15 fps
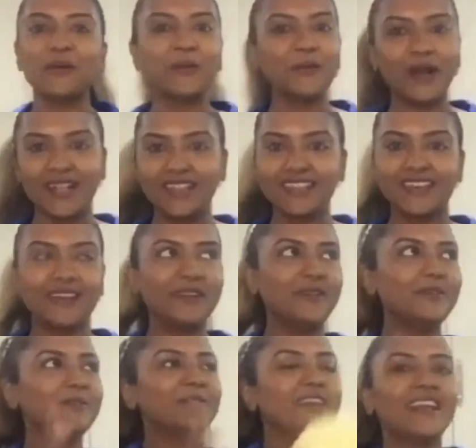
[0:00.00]

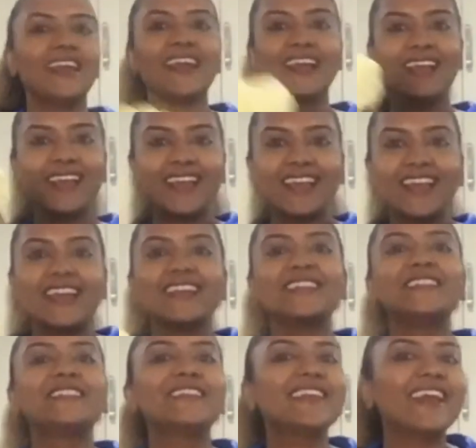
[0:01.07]
Welcome!
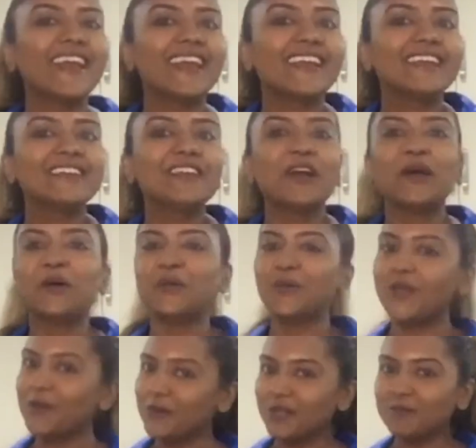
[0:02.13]
Today,
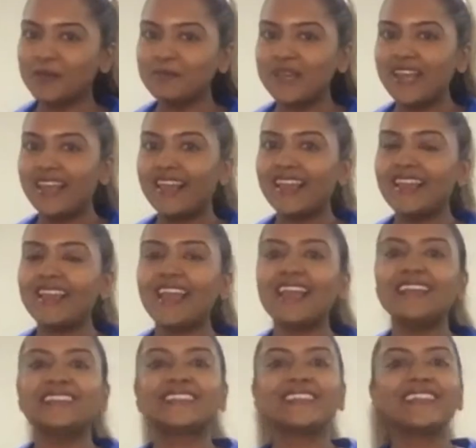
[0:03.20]
we will be making
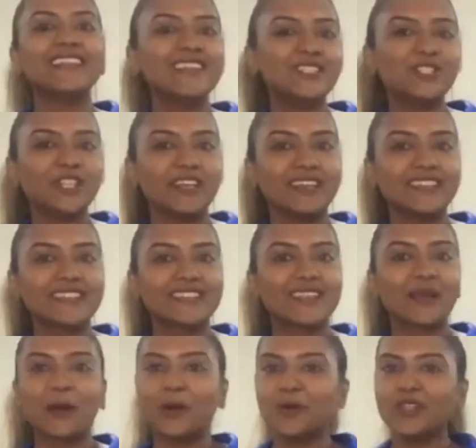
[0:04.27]
a delicious
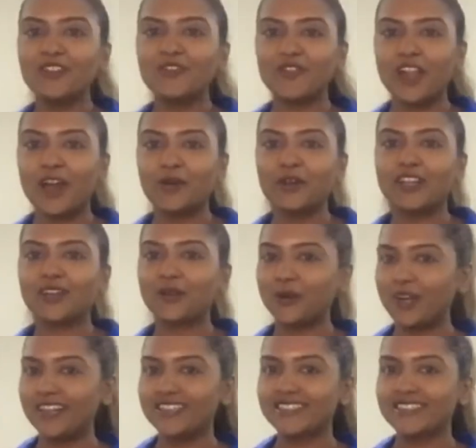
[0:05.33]
cauliflower
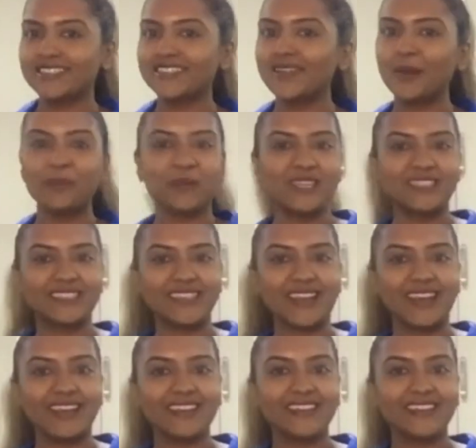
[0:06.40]
crust pizza.